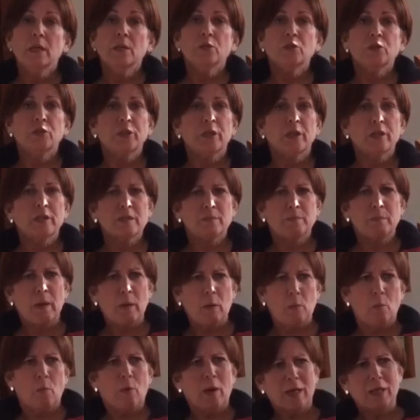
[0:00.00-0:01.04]
she goes,
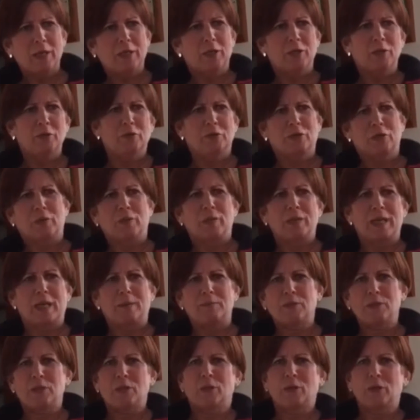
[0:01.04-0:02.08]
but what are you doing up
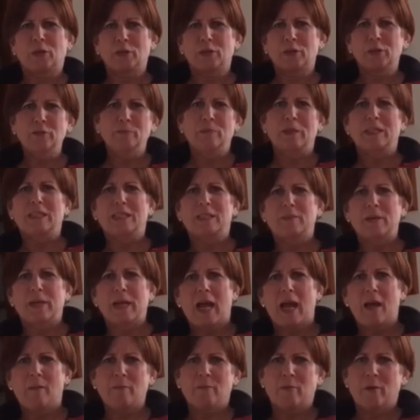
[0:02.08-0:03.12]
so early? You must have been
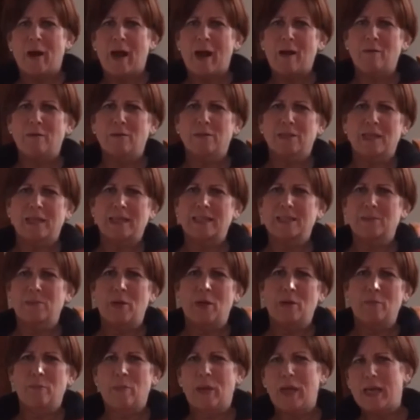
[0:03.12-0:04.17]
out for hours. I
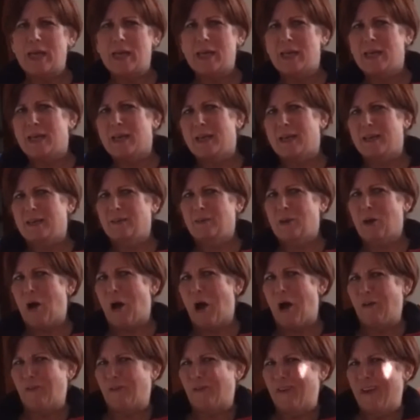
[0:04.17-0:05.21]
smell baking and
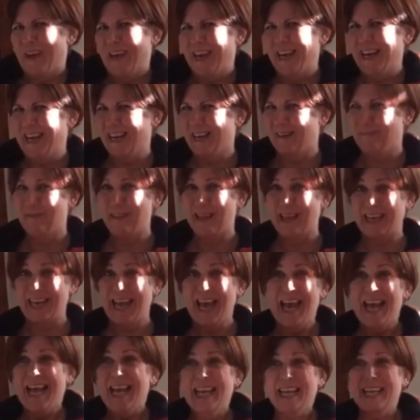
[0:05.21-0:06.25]
coffee. And I'm like,
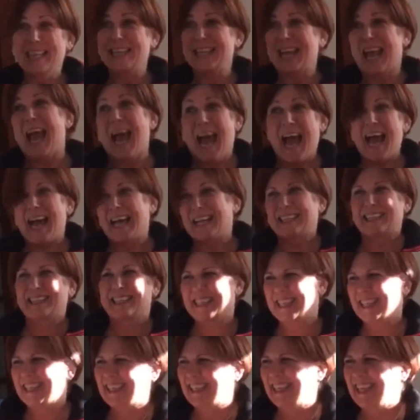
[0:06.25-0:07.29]

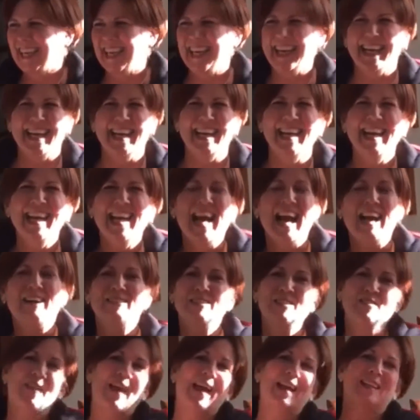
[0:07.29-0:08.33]
yes! I
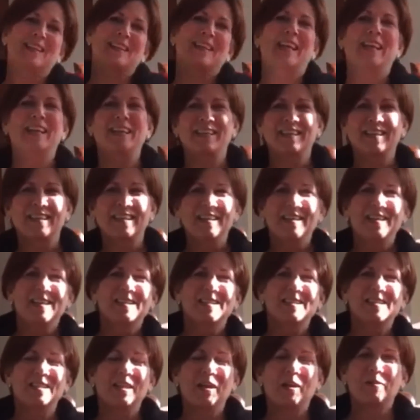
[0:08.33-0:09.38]
was validated.
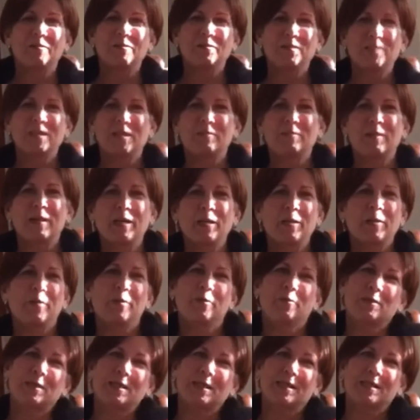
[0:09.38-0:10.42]
So somebody
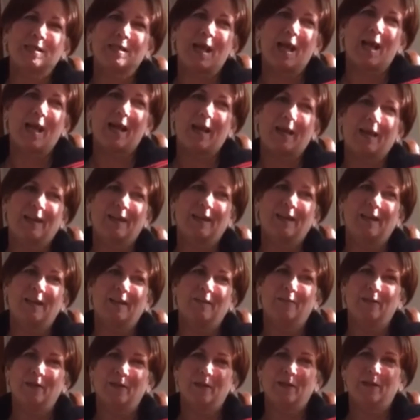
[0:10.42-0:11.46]
who was not
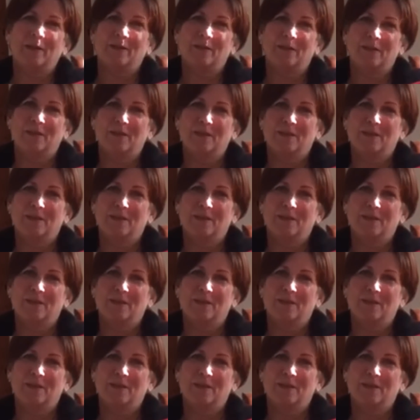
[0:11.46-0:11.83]
a